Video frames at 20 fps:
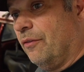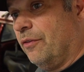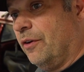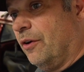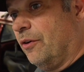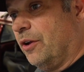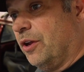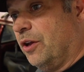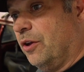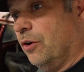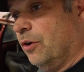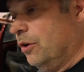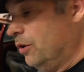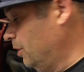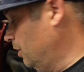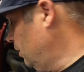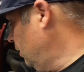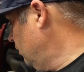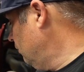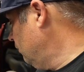very good
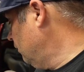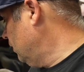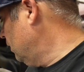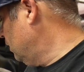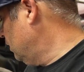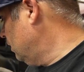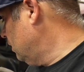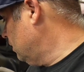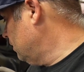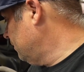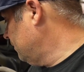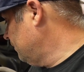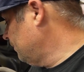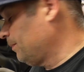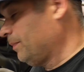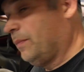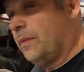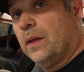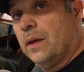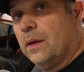of a
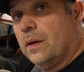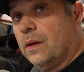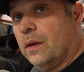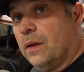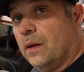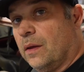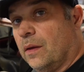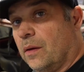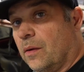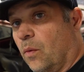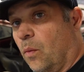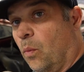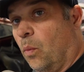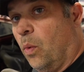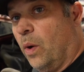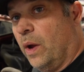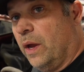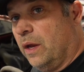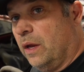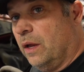
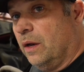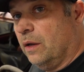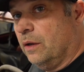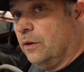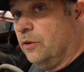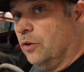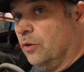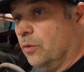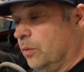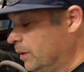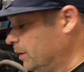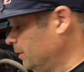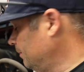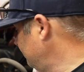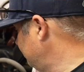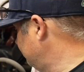way to do it.